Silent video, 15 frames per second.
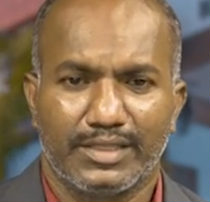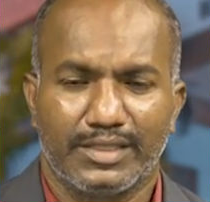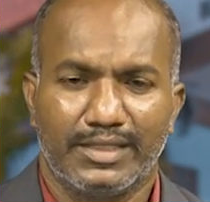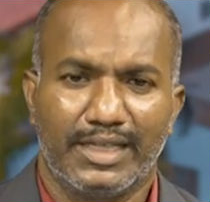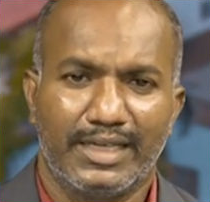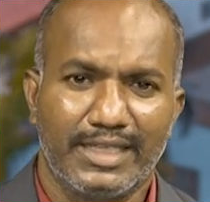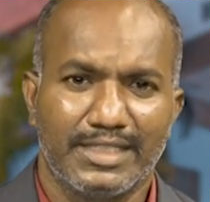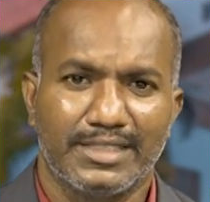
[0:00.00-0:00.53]

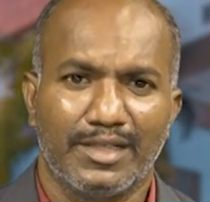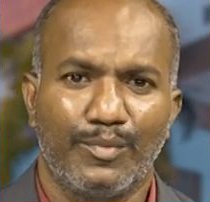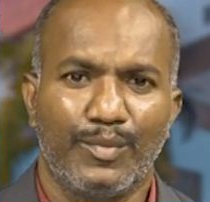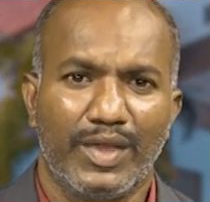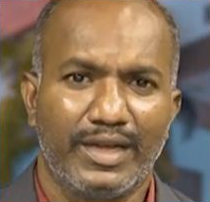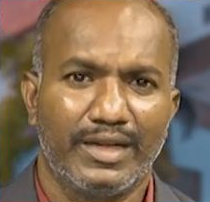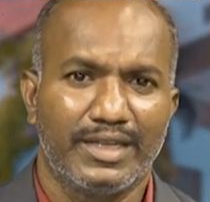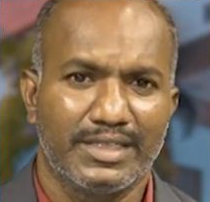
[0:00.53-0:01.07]
That is the
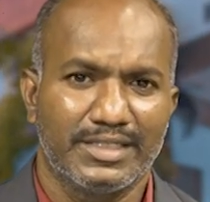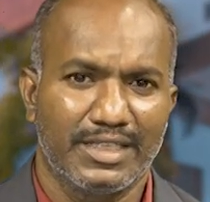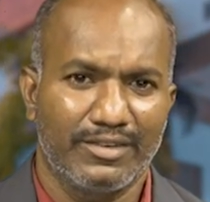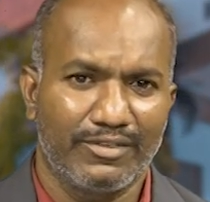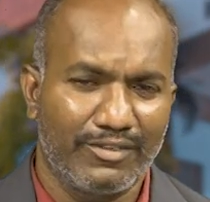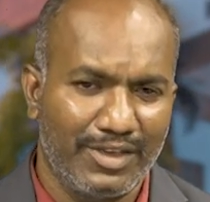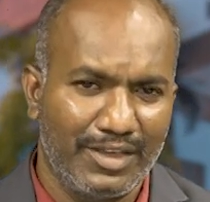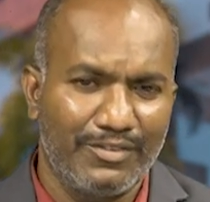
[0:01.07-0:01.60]
main
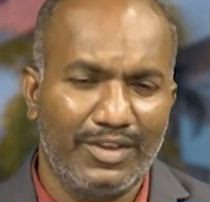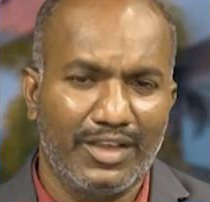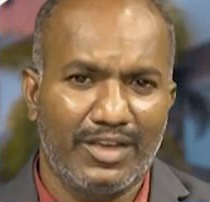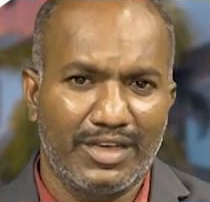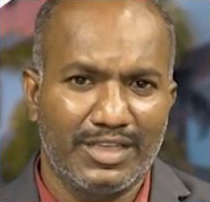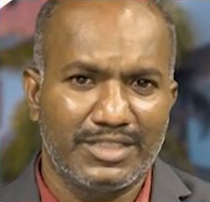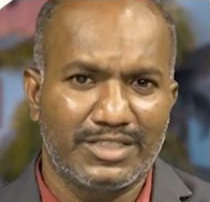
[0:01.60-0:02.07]
reason why we are